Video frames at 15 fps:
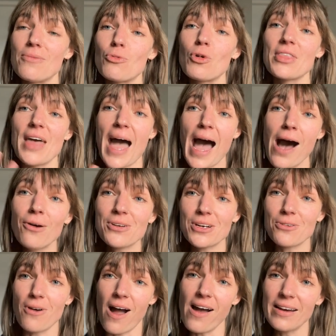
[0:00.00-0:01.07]
without
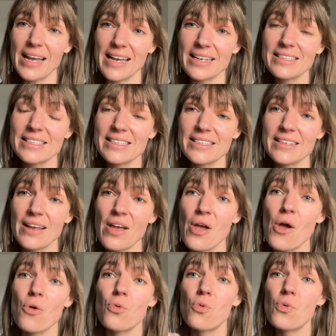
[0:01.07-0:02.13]
Uranus,
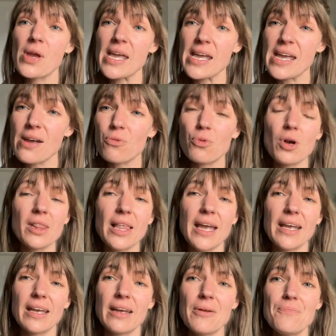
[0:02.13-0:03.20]
we would
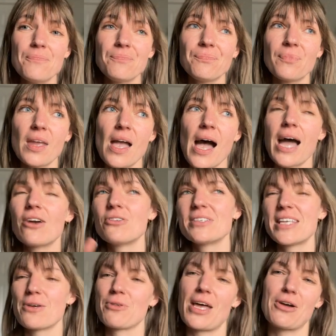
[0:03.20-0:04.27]
I don't want to
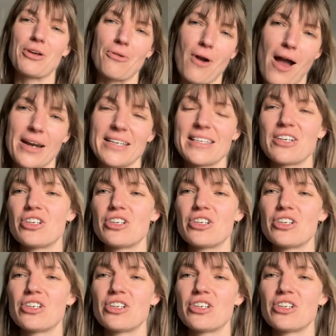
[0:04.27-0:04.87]
say without Uranus.